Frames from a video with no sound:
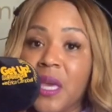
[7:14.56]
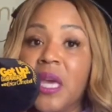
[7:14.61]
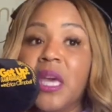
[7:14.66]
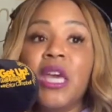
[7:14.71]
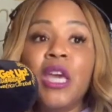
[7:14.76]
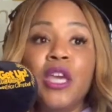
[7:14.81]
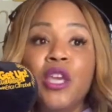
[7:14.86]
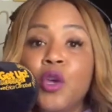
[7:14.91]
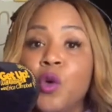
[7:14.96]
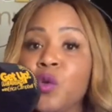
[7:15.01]

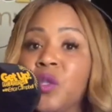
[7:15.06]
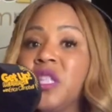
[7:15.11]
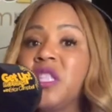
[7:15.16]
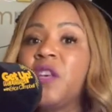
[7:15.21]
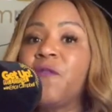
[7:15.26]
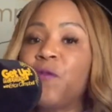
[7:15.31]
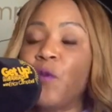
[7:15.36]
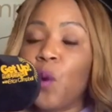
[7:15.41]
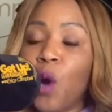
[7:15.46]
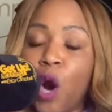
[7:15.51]
He uses
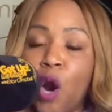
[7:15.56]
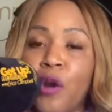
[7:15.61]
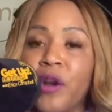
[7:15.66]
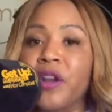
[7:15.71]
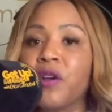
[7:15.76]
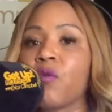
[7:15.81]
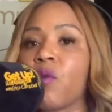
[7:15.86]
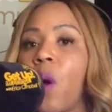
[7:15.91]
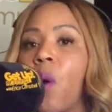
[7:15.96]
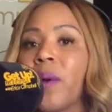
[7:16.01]
if you heard
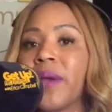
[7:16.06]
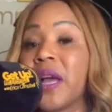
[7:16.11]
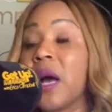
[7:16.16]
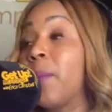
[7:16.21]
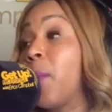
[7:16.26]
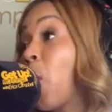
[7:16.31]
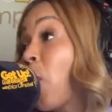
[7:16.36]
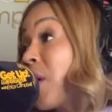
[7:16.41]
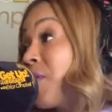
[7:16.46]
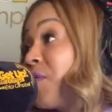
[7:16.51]
it growing
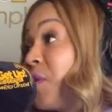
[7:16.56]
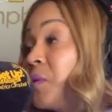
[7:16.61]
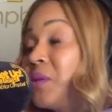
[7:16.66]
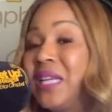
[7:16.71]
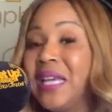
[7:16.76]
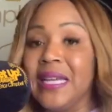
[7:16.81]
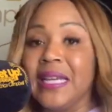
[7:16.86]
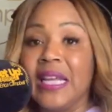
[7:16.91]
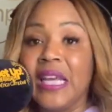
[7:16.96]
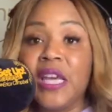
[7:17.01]
up or if you
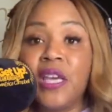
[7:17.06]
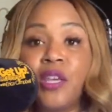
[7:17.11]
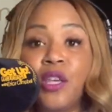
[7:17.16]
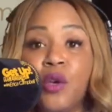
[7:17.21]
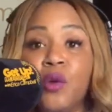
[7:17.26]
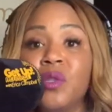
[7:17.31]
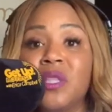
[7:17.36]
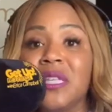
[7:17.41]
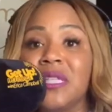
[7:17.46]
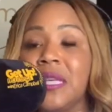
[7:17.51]
didn't. He
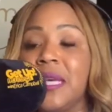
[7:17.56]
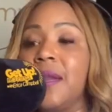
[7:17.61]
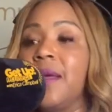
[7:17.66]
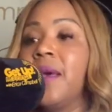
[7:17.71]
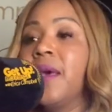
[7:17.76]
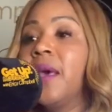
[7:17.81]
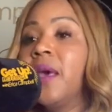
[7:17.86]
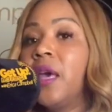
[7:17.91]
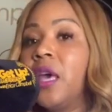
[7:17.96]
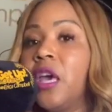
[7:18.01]
uses it
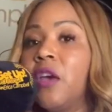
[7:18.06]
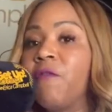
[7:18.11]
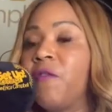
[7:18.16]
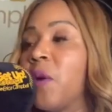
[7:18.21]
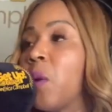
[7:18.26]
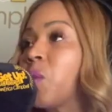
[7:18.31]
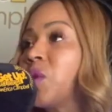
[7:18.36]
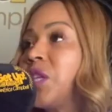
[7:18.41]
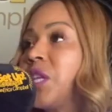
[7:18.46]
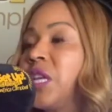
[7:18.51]
if
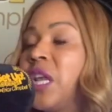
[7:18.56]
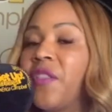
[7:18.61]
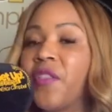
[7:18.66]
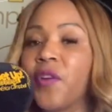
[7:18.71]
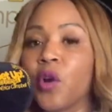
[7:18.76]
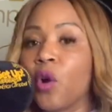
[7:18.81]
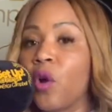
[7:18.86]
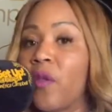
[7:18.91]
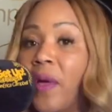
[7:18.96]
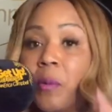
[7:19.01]
there was another
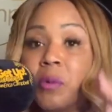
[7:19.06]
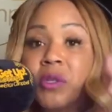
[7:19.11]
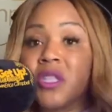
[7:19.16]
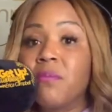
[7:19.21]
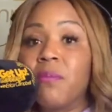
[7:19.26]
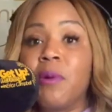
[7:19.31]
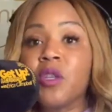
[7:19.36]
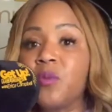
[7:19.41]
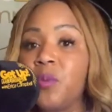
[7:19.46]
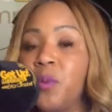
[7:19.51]
girl that was the
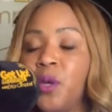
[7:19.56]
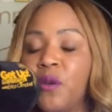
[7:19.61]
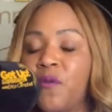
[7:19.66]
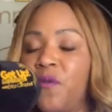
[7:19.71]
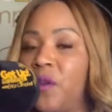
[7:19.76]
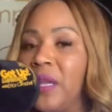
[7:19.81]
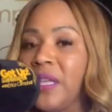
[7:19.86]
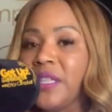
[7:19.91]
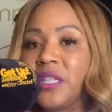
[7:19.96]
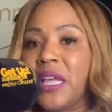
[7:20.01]
most
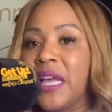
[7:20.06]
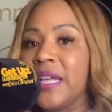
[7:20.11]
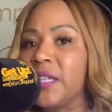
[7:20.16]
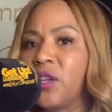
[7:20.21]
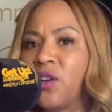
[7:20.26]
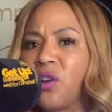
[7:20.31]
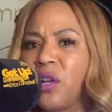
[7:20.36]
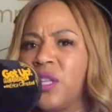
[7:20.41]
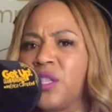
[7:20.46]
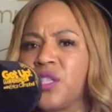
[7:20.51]
beautiful at the
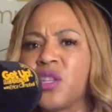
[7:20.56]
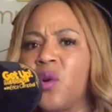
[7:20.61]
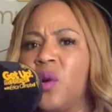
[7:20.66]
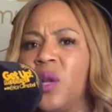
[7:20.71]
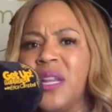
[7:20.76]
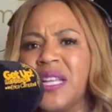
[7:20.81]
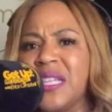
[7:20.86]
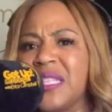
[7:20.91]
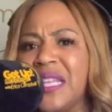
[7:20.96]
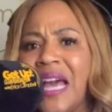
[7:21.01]
girl at school
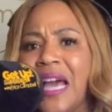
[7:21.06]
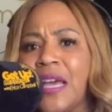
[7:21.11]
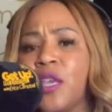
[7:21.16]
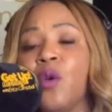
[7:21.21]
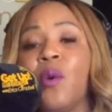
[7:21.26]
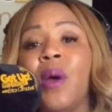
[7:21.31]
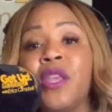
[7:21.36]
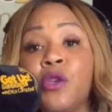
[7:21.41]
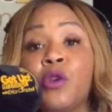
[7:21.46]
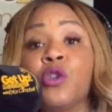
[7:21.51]
and it's not
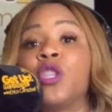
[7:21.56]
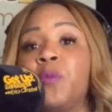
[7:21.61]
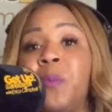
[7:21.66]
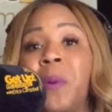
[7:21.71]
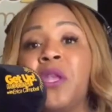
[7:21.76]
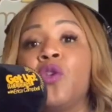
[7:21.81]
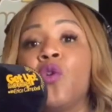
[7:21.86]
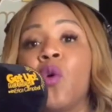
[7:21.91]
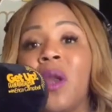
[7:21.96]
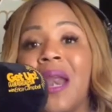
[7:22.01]
you. And you
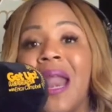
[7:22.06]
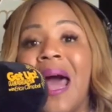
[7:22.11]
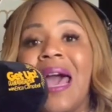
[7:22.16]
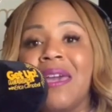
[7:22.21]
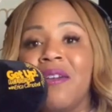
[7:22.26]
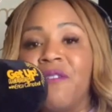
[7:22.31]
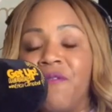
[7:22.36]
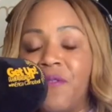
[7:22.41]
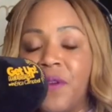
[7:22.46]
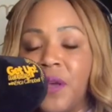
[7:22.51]
spend your
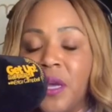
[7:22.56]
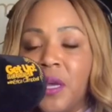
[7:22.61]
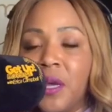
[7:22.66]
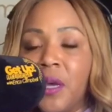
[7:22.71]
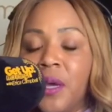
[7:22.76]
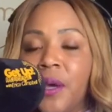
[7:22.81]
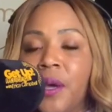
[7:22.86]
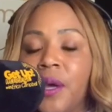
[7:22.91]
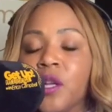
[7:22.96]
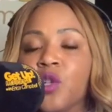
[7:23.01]
life
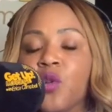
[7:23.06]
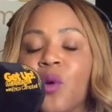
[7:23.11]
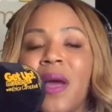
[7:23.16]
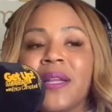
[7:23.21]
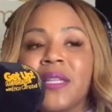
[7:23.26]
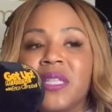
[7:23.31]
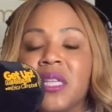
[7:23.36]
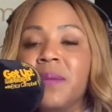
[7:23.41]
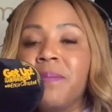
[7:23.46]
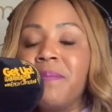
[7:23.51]

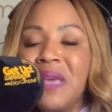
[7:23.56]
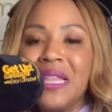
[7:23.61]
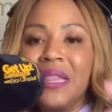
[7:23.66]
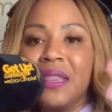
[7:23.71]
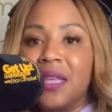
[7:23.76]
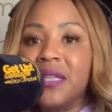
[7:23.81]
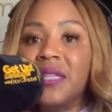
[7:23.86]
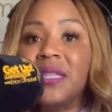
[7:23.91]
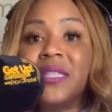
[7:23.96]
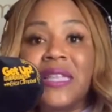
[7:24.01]
trying to meet
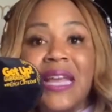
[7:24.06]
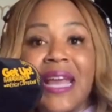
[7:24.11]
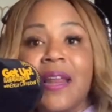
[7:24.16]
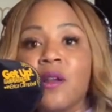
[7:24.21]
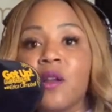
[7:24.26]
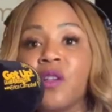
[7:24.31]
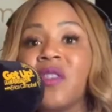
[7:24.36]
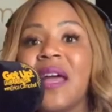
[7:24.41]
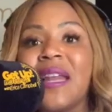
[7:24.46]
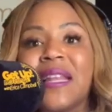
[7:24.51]
this
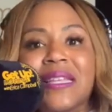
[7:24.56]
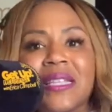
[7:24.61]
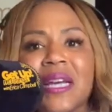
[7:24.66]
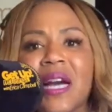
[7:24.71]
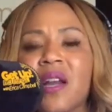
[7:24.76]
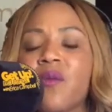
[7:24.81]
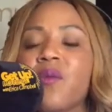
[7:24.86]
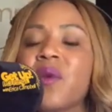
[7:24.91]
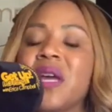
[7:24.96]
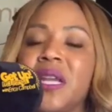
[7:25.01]
standard that is
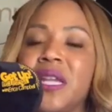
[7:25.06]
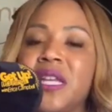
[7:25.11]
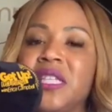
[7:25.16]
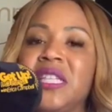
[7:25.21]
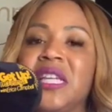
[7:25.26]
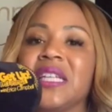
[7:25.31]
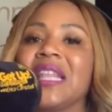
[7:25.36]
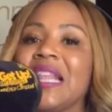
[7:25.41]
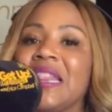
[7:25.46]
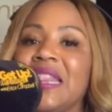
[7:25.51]

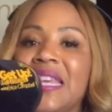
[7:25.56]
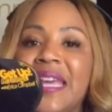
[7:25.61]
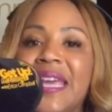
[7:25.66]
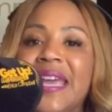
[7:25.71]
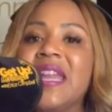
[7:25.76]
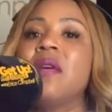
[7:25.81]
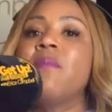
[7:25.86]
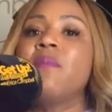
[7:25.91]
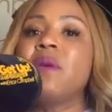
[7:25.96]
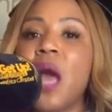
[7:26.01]
unrealistic, that the
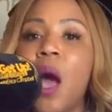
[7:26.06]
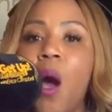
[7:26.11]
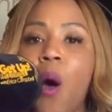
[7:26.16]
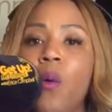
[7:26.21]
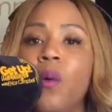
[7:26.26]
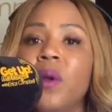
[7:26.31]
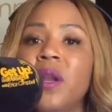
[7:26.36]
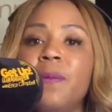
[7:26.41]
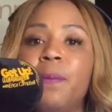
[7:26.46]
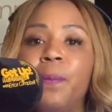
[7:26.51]
enemy
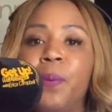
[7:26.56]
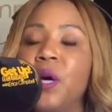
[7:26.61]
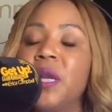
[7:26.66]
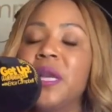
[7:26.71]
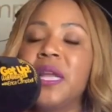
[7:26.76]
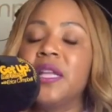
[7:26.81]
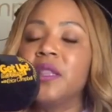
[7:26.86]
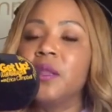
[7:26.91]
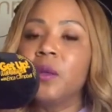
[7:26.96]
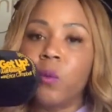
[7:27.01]
only
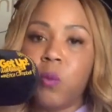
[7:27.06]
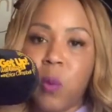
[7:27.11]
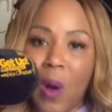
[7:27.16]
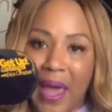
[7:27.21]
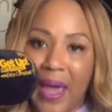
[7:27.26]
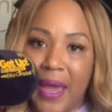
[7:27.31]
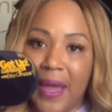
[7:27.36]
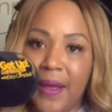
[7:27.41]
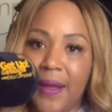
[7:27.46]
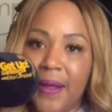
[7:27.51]
put in the
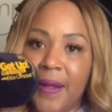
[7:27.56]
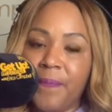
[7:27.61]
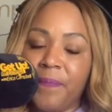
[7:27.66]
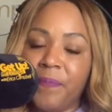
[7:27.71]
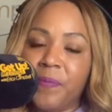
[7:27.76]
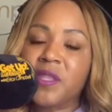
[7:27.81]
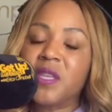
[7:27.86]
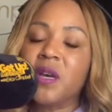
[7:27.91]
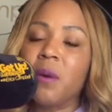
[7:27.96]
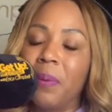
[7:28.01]
way
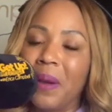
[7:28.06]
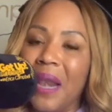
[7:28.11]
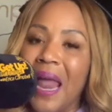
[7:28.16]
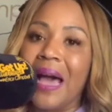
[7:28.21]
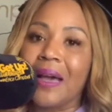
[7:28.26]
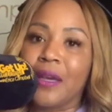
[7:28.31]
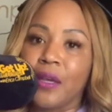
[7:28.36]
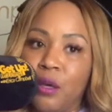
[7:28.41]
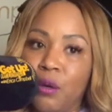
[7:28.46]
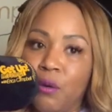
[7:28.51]
to
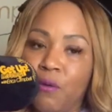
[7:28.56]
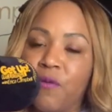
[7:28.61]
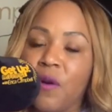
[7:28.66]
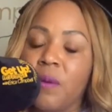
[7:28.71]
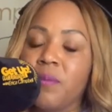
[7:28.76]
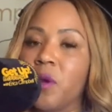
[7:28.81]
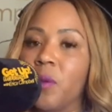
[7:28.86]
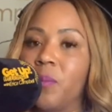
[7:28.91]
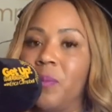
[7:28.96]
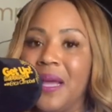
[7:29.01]
block you
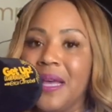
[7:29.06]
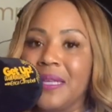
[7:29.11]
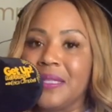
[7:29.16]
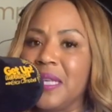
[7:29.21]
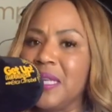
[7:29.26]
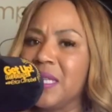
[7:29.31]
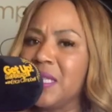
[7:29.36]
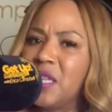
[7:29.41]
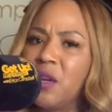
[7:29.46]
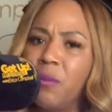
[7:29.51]
from your
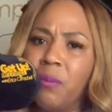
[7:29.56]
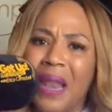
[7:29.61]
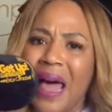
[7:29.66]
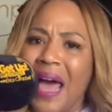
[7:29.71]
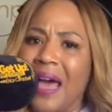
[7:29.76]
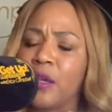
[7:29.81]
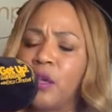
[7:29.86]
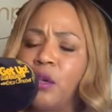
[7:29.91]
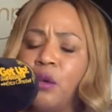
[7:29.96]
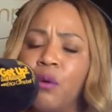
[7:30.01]
blessings, to
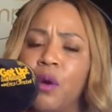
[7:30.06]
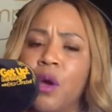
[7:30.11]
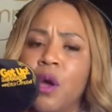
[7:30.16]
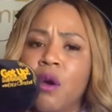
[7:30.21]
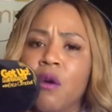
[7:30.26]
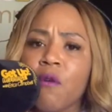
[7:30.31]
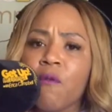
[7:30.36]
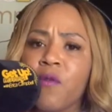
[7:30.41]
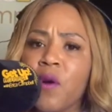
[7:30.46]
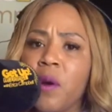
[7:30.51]
block you
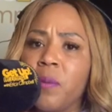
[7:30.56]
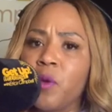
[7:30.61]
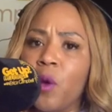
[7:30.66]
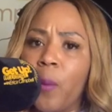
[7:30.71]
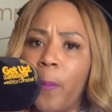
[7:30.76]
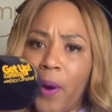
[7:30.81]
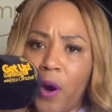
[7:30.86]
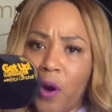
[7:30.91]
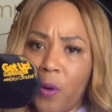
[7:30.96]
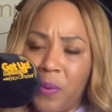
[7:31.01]
from your
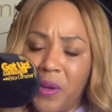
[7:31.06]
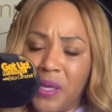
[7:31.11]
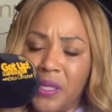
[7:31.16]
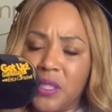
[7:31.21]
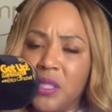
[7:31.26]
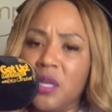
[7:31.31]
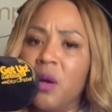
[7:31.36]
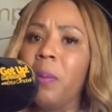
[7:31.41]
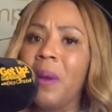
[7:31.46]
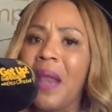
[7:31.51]
purpose,
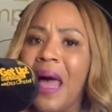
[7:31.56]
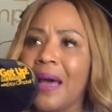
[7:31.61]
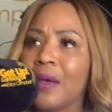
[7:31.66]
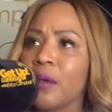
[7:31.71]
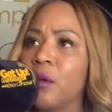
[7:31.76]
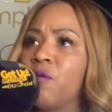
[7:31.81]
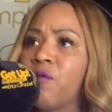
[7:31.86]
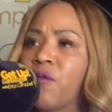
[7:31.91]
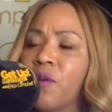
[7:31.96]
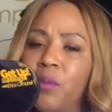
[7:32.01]
to
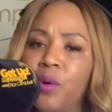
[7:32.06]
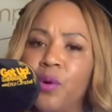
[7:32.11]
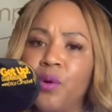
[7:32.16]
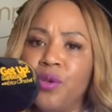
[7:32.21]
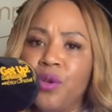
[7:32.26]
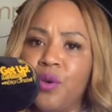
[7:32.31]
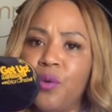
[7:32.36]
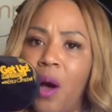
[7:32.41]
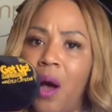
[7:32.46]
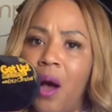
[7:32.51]
block you from who
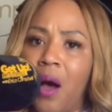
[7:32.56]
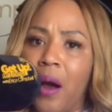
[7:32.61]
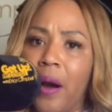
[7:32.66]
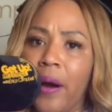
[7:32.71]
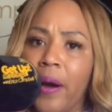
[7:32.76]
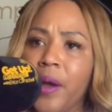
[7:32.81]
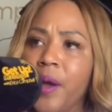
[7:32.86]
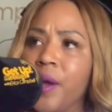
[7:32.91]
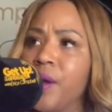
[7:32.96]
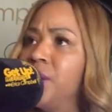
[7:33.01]
you are.